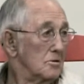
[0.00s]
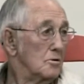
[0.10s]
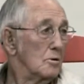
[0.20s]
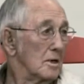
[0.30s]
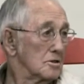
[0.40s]

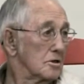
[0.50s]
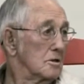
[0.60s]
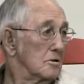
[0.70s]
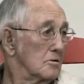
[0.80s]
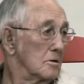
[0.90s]
You ask
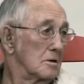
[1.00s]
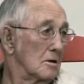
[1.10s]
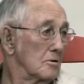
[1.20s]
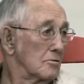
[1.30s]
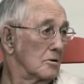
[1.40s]
anything,
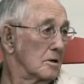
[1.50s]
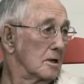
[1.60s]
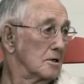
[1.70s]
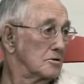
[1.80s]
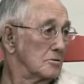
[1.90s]
I'll try to
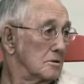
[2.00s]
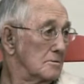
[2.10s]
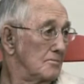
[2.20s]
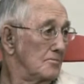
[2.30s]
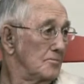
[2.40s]
answer it.